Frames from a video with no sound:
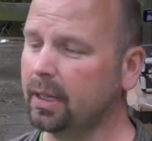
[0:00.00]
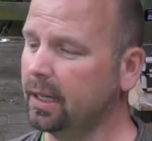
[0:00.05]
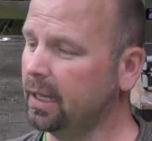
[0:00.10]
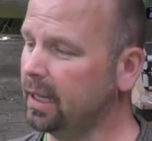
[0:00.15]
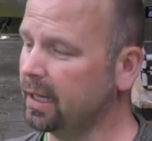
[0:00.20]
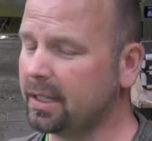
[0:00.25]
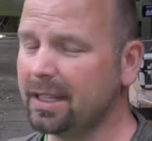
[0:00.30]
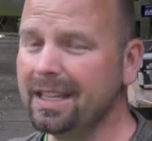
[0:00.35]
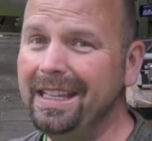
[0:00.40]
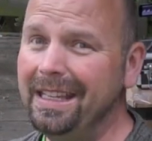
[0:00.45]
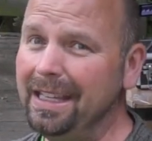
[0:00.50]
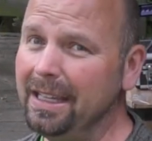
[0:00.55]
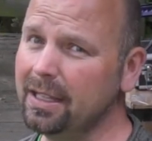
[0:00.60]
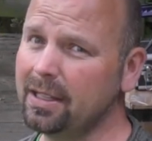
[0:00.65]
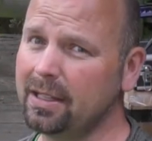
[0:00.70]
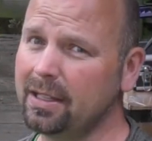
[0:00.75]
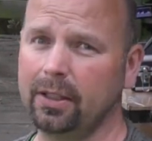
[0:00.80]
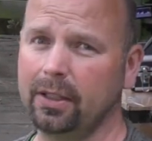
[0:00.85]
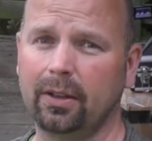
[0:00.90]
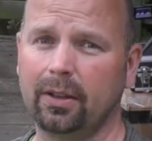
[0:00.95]
it's
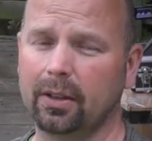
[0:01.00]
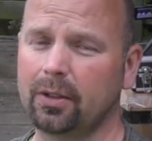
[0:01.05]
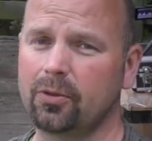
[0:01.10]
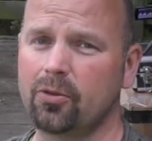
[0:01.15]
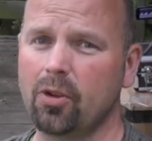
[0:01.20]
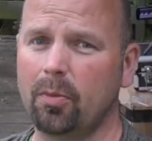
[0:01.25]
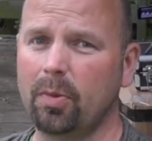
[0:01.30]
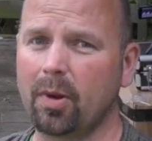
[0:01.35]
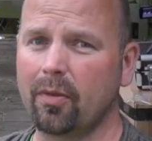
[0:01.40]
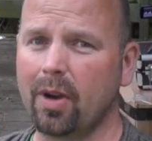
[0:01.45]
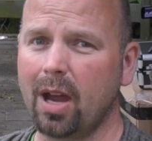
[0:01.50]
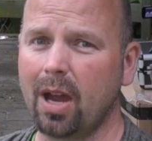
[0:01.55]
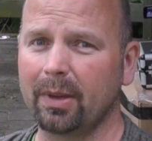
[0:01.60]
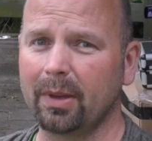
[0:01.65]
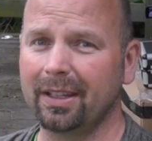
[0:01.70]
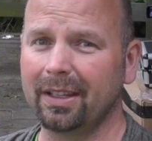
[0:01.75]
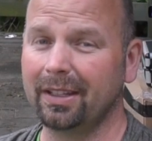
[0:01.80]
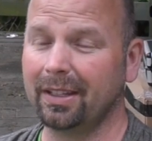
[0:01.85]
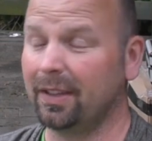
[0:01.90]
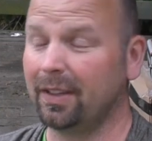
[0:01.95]
easily going to drop a
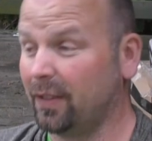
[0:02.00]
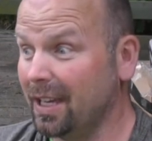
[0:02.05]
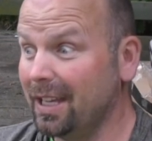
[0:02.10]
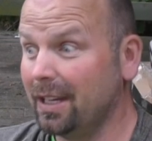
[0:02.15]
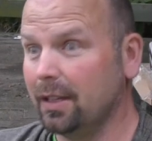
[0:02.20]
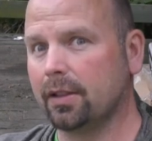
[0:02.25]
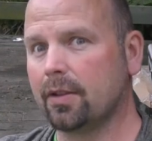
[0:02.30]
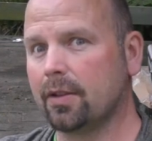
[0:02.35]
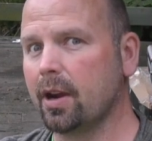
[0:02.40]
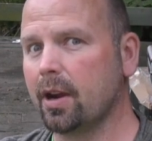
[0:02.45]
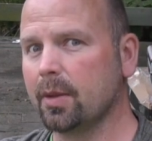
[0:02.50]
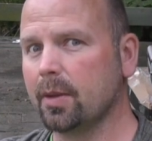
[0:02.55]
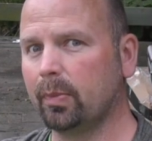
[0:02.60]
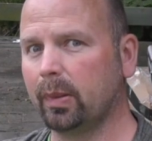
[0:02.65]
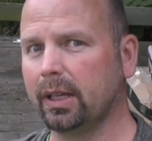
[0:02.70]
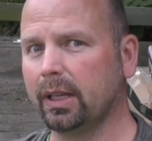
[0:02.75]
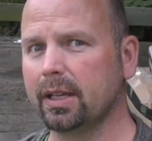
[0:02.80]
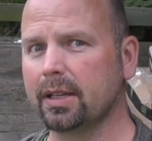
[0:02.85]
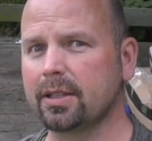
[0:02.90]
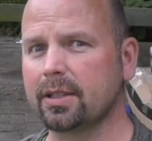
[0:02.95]
rabbit if you hit it in the right
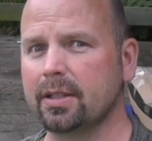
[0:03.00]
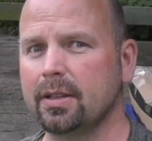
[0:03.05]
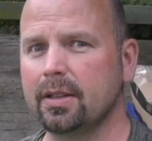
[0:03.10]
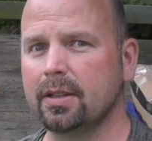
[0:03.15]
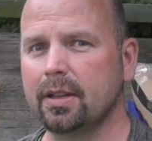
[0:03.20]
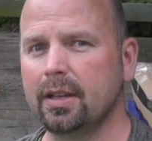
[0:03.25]
place.